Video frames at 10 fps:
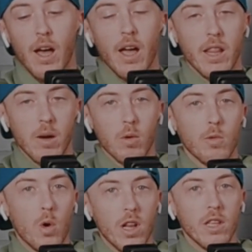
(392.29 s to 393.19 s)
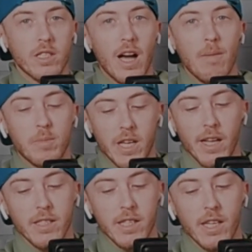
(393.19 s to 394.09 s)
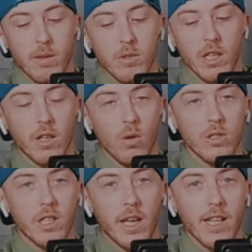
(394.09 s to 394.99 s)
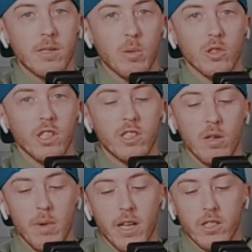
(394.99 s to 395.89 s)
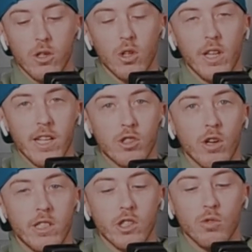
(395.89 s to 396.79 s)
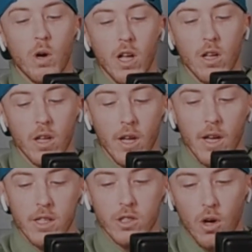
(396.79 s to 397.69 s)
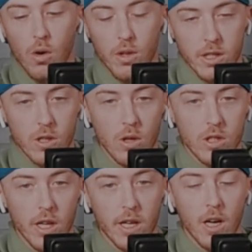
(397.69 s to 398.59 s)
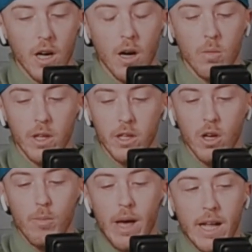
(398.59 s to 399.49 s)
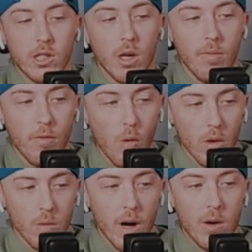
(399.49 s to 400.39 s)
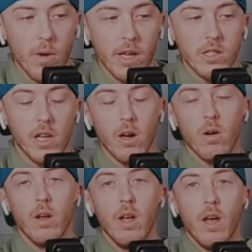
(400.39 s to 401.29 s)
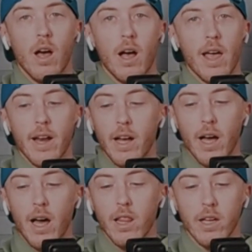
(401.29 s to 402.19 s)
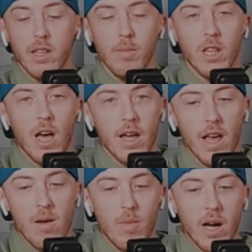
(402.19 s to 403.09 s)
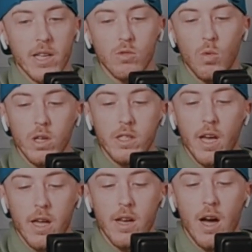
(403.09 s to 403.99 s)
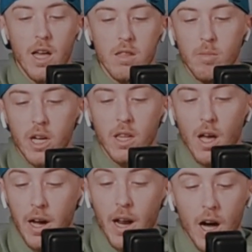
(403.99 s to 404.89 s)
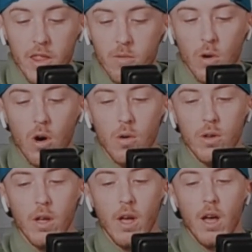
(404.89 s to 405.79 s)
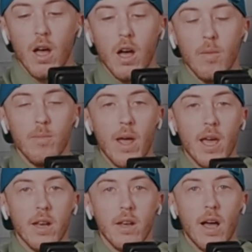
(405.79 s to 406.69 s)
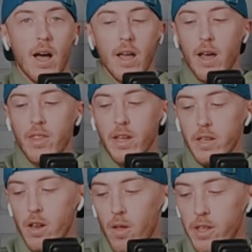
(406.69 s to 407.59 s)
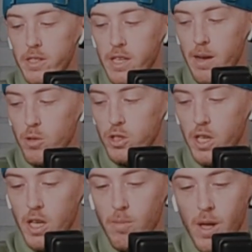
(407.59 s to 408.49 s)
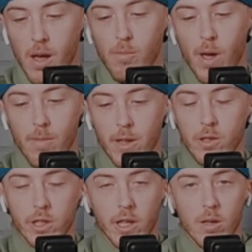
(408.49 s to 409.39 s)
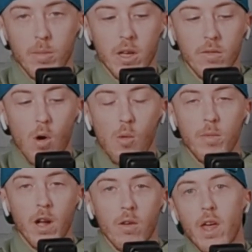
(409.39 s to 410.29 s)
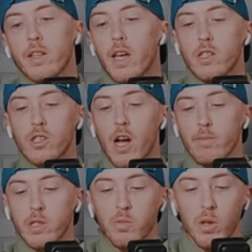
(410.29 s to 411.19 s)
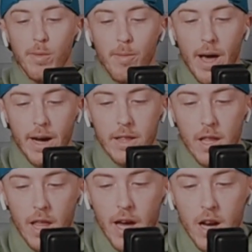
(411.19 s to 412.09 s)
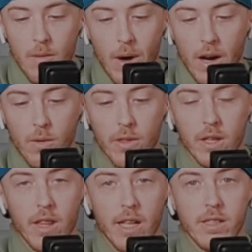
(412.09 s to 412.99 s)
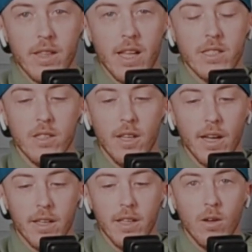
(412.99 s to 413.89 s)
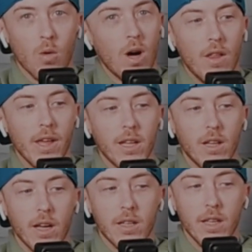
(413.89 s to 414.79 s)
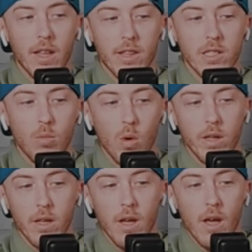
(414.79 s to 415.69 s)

And they were one of the top 10 teams in goals against per 60 minutes during that stretch as well. So this looks like a really good matchup for the Red Wings here. And I like them a lot at minus 110 on the money line on the road. And I think, this Sabres team, maybe there's a little bit of hope there that Tage Thompson will be back in the lineup. I don't think that that's likely or all that likely at this point.